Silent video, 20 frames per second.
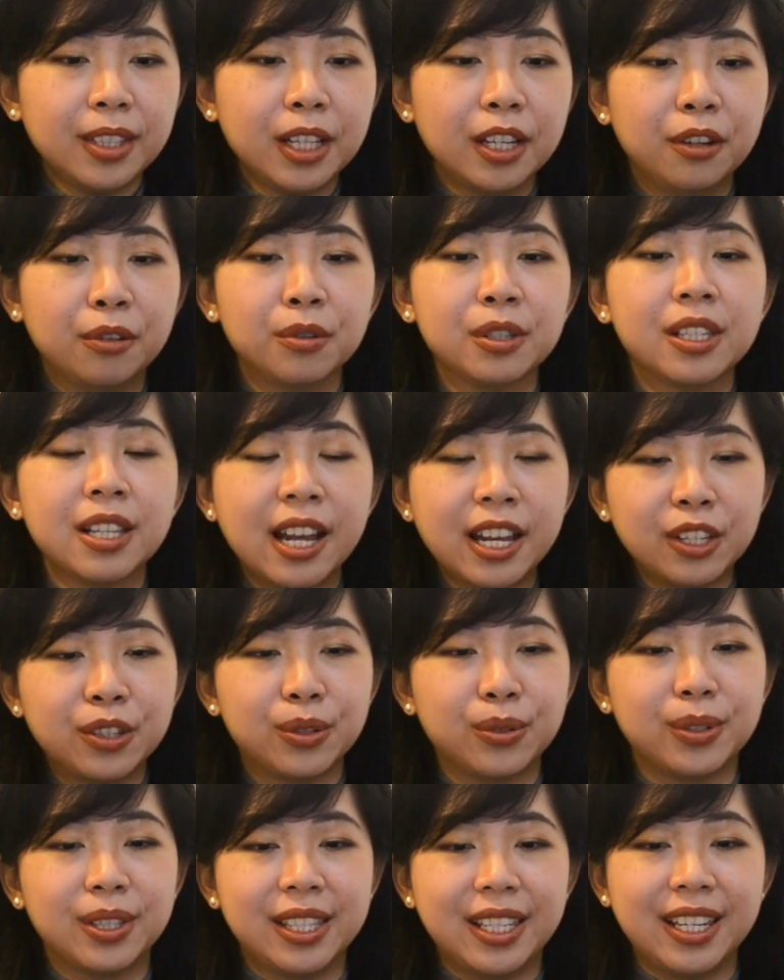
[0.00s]
It was nice
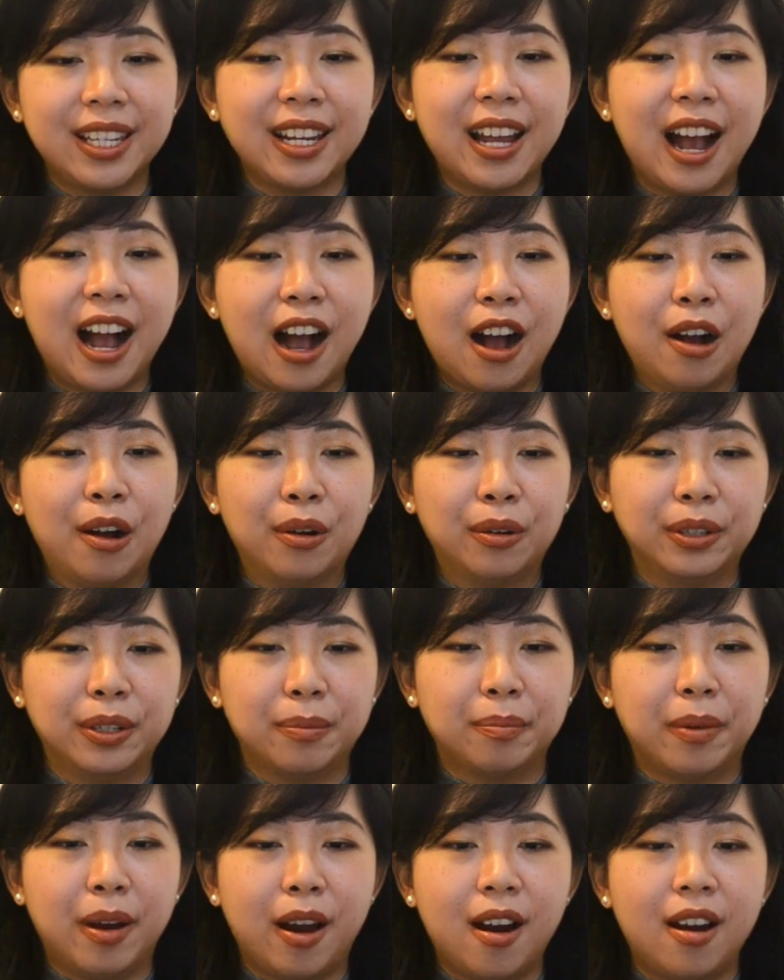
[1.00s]
to see how
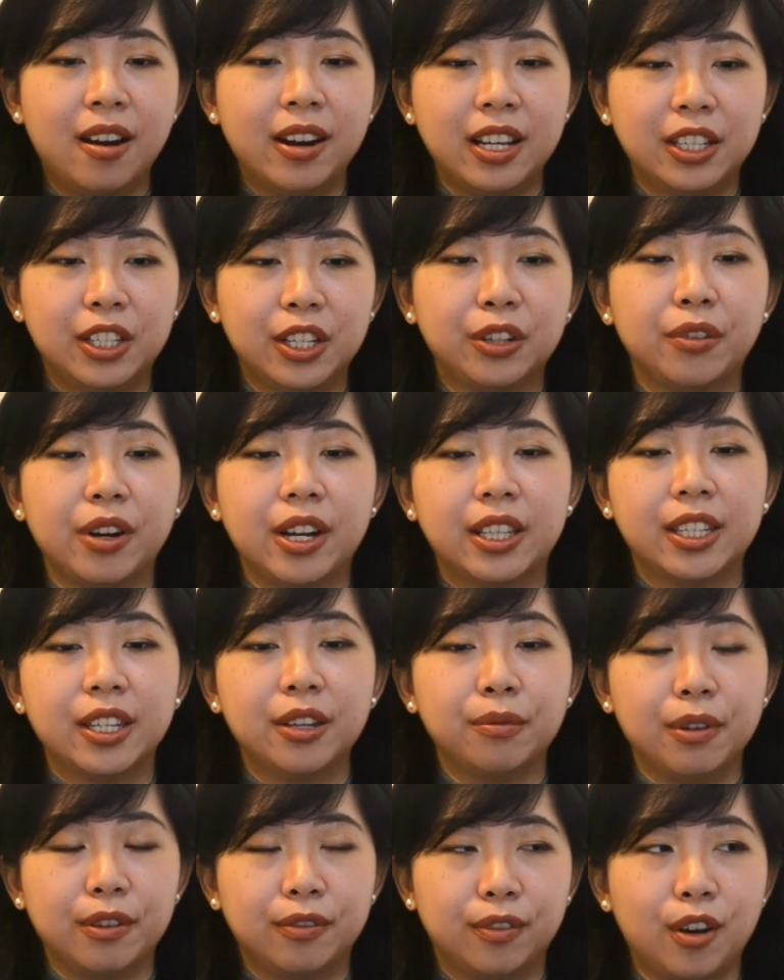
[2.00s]
the bar
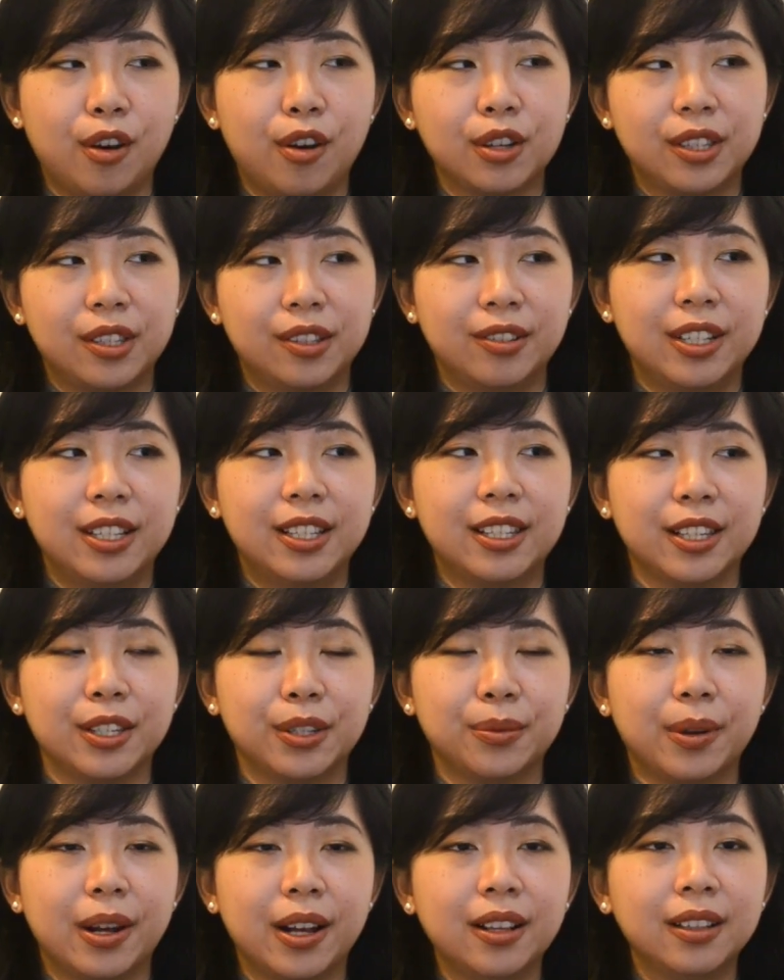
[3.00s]
integrated with law students as
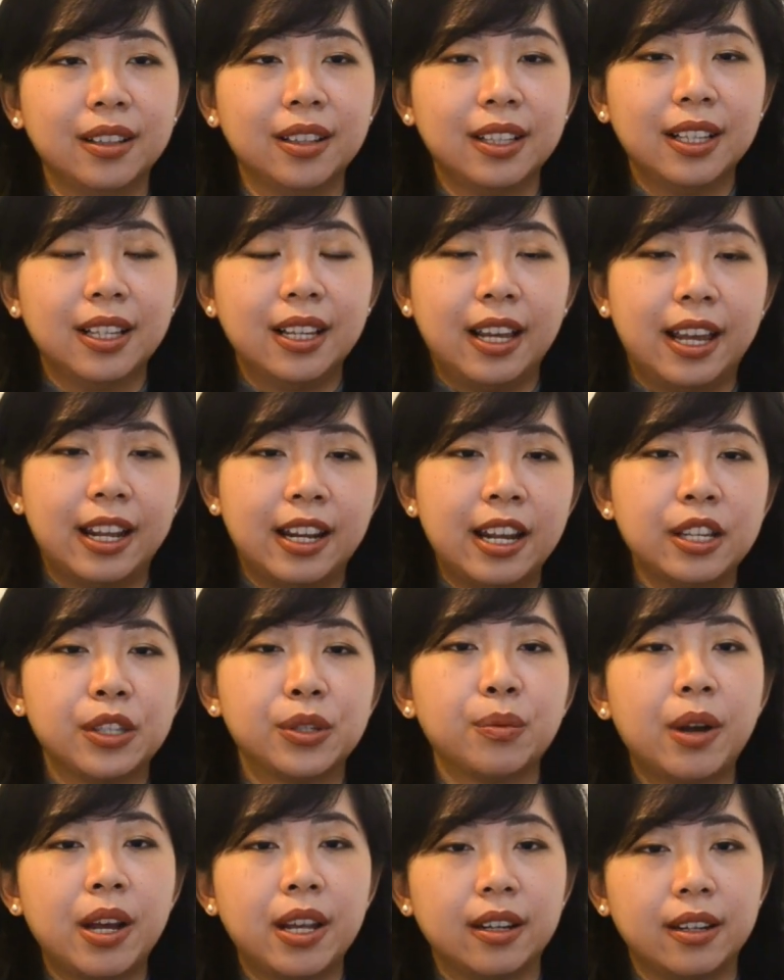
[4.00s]
well, and that's
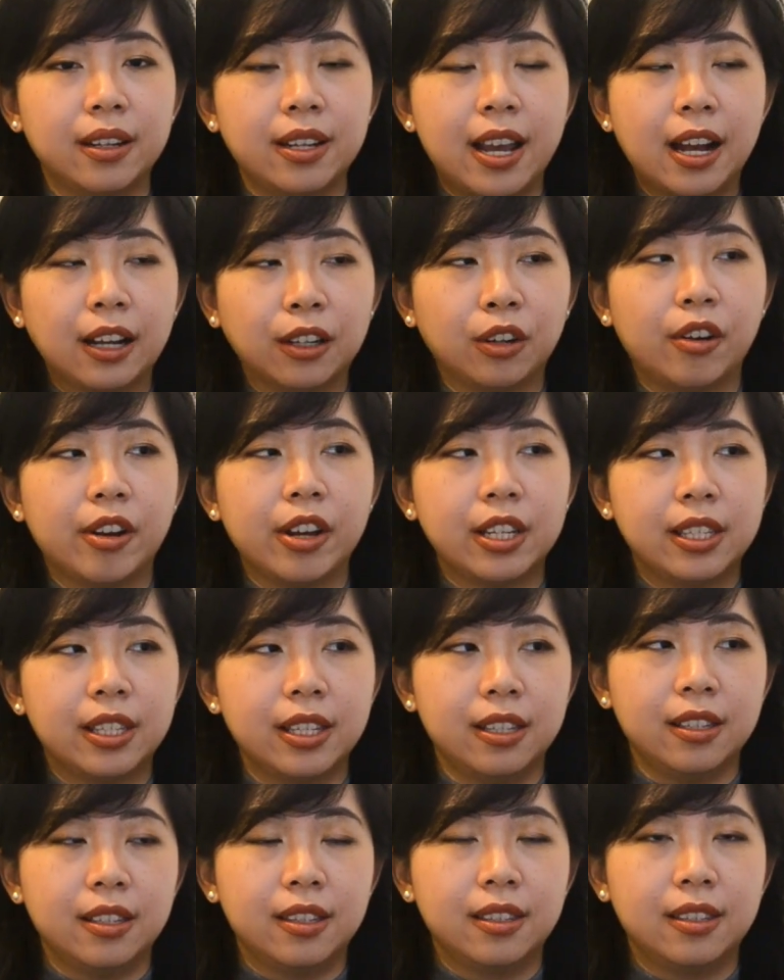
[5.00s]
what the Young Lawyers
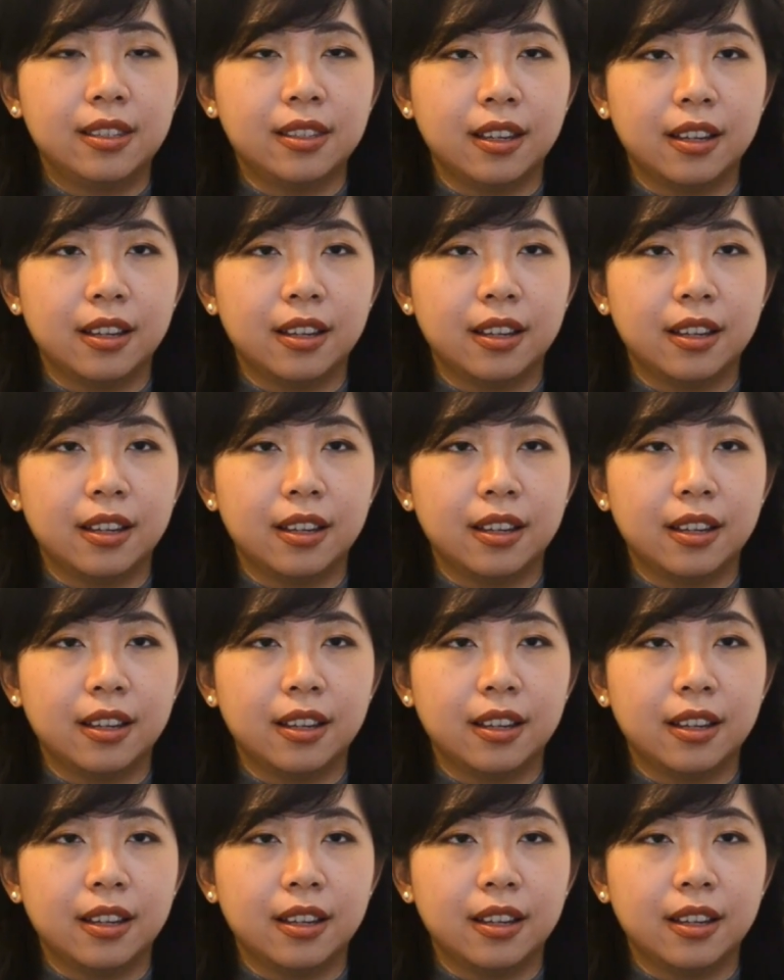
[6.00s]
is